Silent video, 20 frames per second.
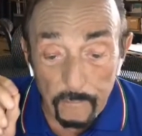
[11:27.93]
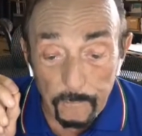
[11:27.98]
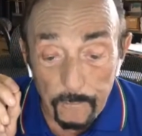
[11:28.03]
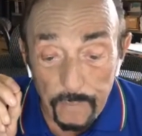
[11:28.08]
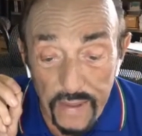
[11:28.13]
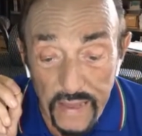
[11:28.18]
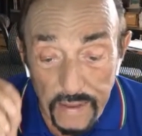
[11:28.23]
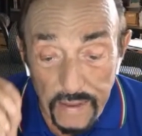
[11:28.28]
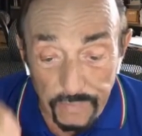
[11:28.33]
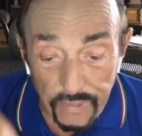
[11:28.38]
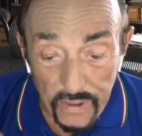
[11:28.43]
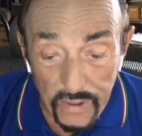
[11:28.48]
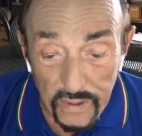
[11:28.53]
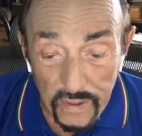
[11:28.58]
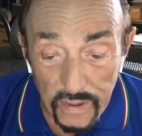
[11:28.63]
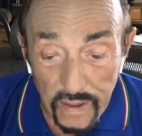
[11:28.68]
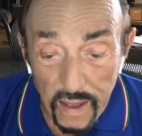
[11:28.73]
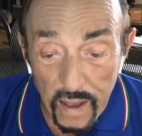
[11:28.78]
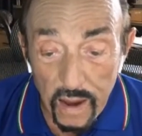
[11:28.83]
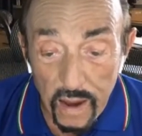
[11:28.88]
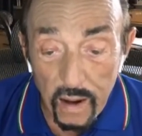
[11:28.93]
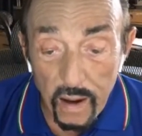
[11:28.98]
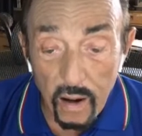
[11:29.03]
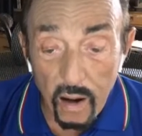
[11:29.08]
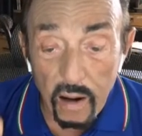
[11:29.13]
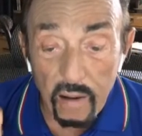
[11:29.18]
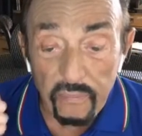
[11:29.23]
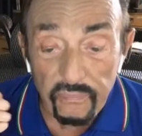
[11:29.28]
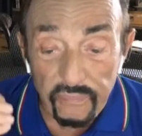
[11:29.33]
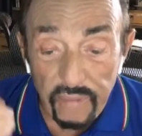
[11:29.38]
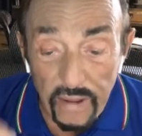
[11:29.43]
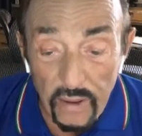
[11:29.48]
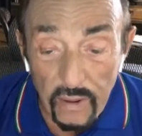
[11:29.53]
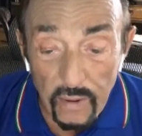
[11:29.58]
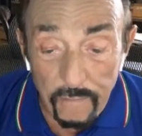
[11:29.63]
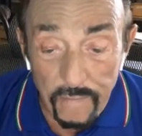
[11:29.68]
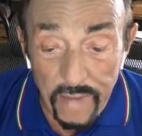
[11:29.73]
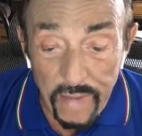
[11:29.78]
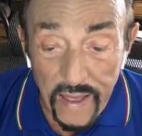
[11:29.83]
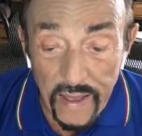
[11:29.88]
people, our
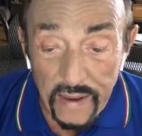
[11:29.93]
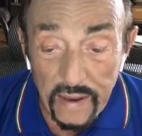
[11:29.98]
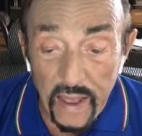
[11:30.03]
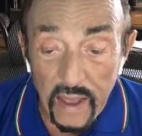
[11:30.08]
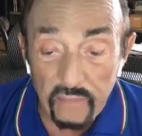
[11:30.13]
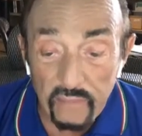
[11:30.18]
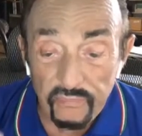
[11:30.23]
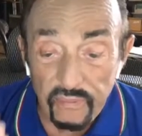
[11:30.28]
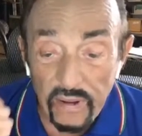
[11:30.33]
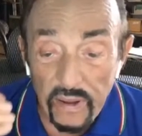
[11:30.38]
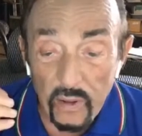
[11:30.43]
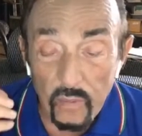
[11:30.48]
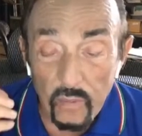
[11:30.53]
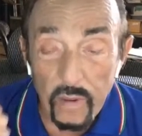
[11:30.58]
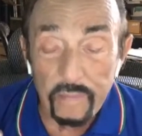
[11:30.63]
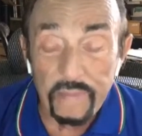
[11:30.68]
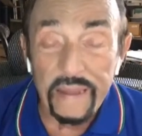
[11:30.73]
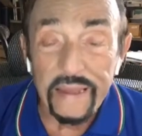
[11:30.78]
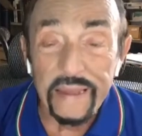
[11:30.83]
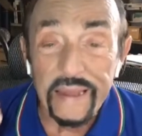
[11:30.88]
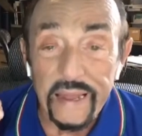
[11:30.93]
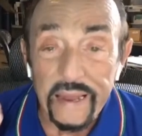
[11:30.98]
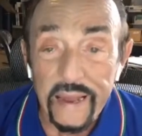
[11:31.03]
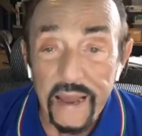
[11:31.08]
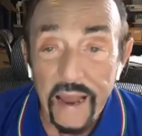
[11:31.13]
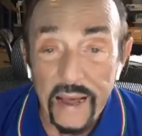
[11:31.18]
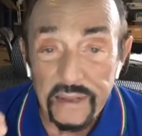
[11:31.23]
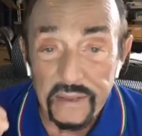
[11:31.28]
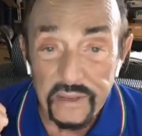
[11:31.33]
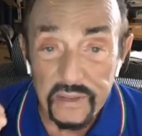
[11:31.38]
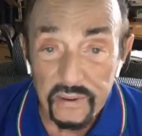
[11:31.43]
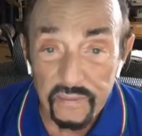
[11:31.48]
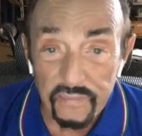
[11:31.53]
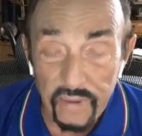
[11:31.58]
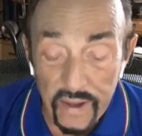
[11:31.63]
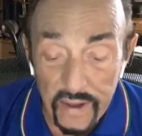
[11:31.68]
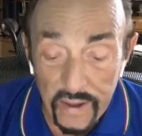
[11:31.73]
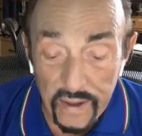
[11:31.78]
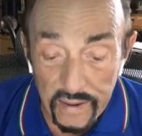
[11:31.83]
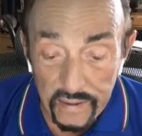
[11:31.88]
fellow men and fellow women, did not
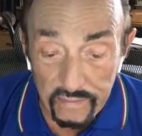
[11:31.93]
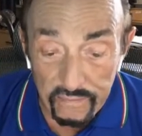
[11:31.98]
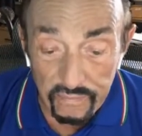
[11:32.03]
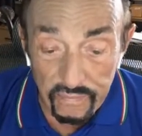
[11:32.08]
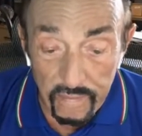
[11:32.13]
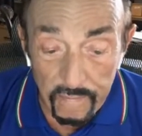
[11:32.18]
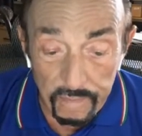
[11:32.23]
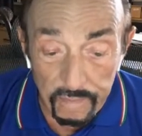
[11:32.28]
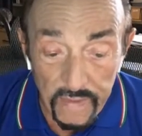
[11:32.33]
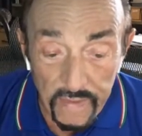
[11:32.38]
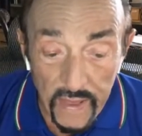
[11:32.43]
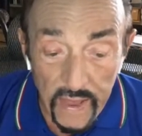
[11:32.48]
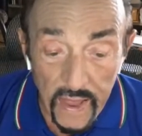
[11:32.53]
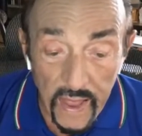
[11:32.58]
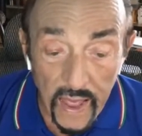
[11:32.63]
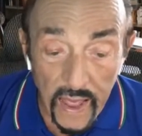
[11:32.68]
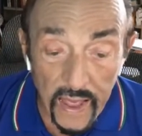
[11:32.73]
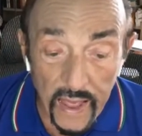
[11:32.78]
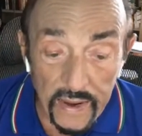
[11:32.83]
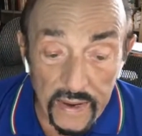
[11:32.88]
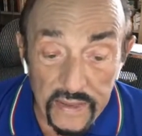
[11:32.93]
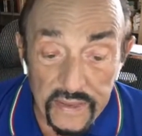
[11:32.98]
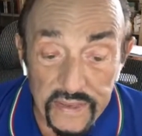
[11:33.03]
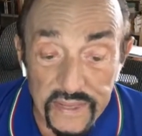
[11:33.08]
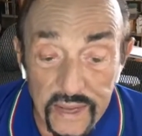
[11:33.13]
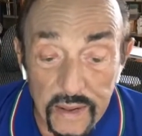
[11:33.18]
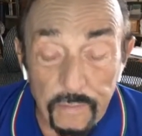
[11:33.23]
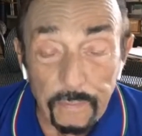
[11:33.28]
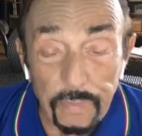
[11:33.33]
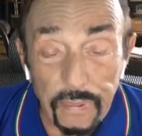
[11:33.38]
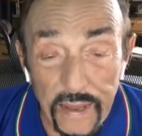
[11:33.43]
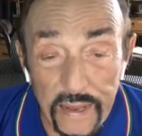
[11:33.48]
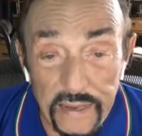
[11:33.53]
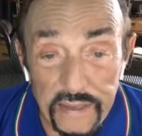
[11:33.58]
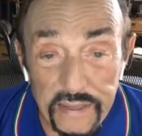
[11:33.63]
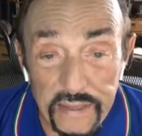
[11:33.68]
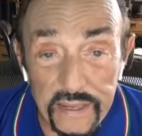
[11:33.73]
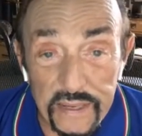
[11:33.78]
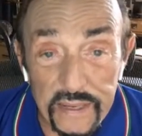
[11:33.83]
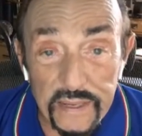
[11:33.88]
survive. And in some
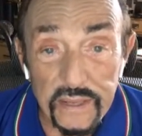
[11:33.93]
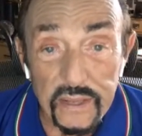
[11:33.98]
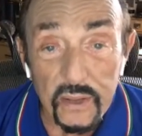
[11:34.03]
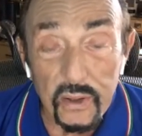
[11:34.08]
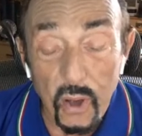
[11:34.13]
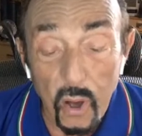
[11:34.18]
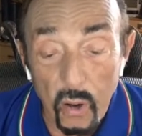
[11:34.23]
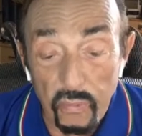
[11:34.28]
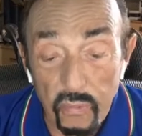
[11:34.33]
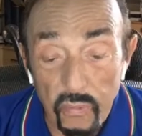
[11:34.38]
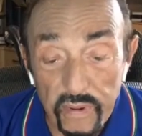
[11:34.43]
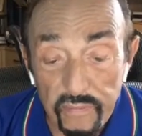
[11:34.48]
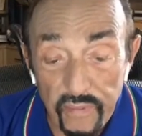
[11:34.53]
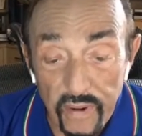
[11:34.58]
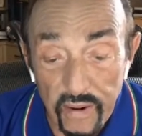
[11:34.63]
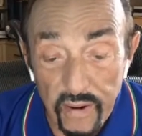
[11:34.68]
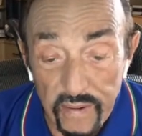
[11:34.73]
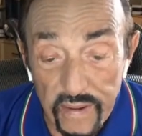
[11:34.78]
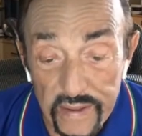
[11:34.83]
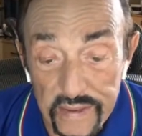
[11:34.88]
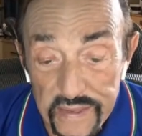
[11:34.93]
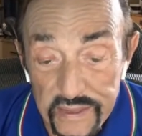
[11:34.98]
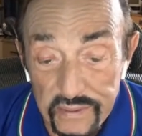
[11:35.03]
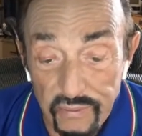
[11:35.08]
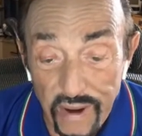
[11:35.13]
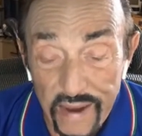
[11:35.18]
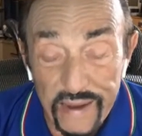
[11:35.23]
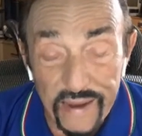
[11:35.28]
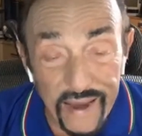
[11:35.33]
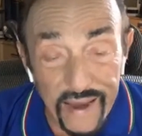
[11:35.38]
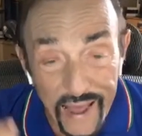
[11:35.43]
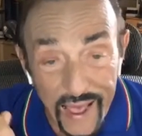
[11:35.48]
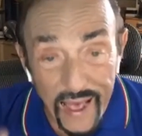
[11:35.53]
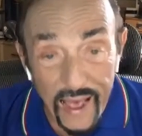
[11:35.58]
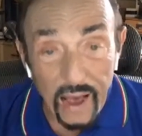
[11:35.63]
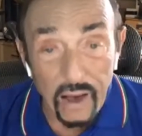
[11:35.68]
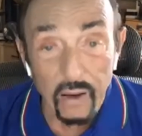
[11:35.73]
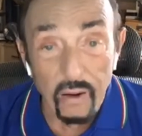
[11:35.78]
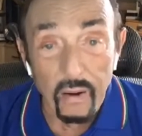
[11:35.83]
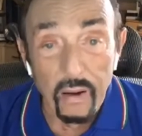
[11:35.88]
places, the COVID variants right
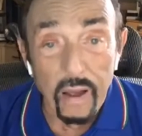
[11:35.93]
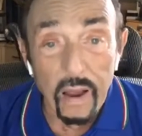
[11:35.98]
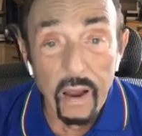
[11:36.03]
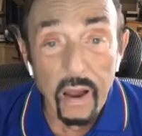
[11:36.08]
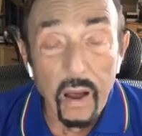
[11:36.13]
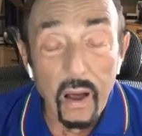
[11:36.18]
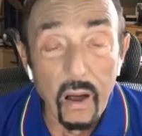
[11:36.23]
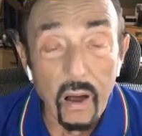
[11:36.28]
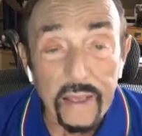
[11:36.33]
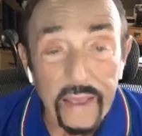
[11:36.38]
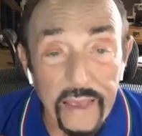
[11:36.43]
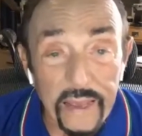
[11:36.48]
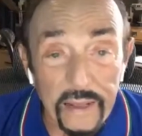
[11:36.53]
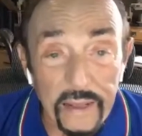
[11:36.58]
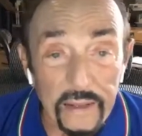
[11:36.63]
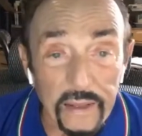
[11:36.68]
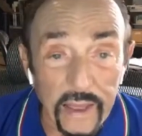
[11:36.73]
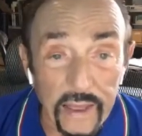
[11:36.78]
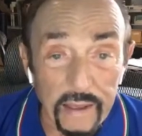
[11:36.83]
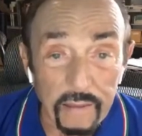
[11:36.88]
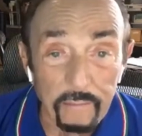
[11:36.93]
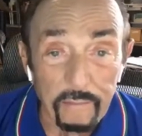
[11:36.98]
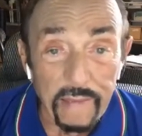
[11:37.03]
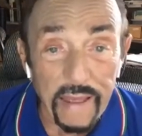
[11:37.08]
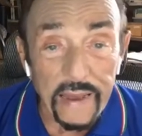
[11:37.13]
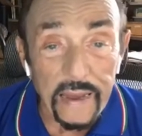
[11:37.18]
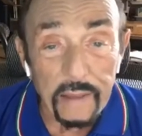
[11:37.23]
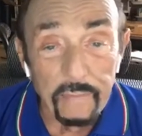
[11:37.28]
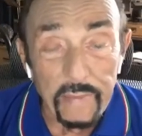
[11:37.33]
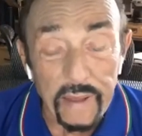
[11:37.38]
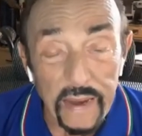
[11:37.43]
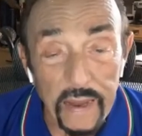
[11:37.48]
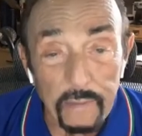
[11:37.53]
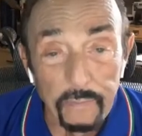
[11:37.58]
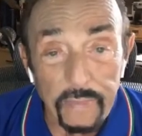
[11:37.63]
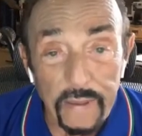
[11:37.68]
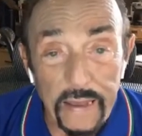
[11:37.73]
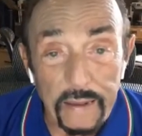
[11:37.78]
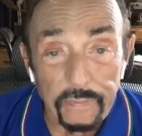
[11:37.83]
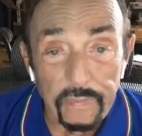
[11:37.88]
now are killing many, many
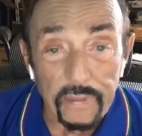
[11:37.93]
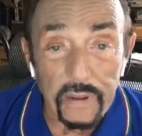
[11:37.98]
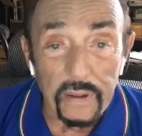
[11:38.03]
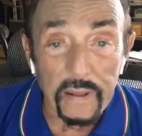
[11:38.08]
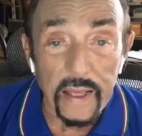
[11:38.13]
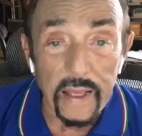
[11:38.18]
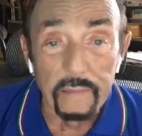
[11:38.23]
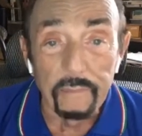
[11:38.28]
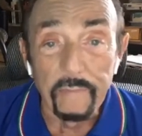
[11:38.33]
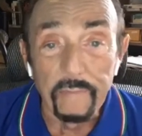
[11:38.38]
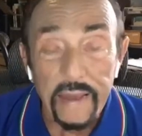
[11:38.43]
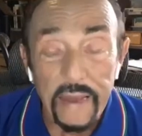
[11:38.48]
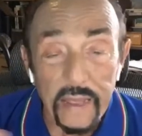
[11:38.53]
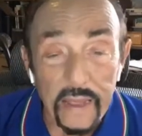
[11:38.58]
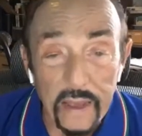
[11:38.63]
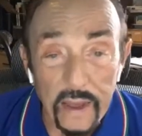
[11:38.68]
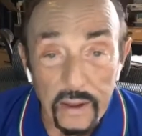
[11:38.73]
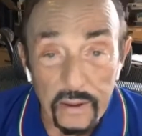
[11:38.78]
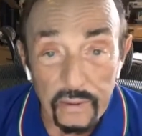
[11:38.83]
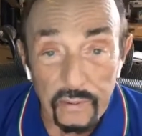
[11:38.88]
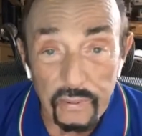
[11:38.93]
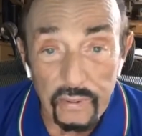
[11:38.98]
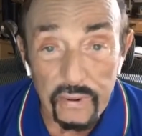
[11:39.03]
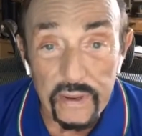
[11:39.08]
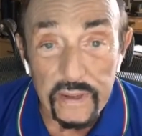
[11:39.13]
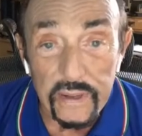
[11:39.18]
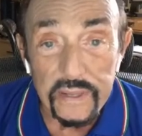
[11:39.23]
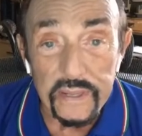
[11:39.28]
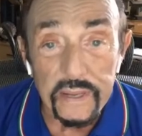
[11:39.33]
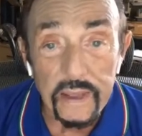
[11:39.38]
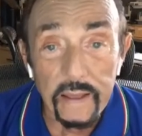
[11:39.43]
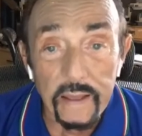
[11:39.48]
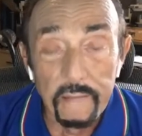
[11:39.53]
people in many countries.